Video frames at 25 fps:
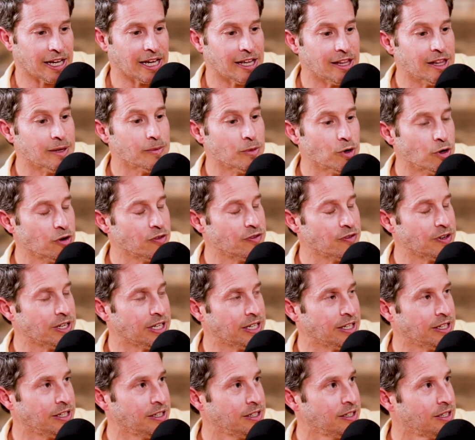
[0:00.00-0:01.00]
in the
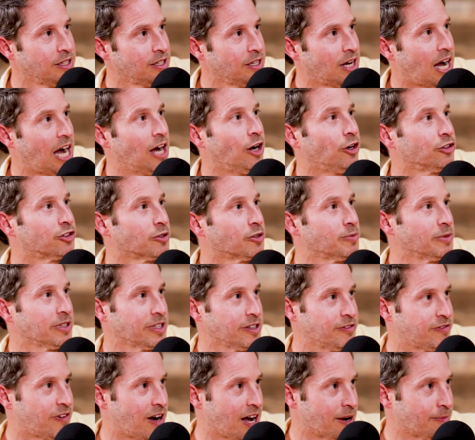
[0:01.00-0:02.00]
movie, I ultimately
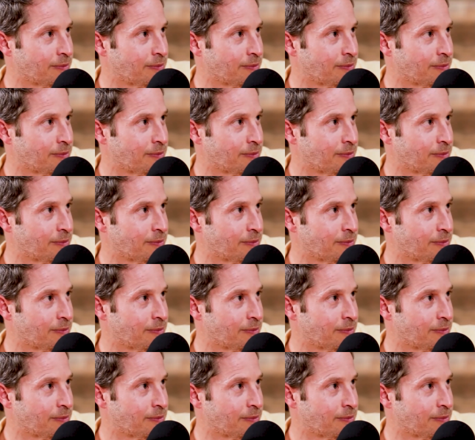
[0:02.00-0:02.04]
find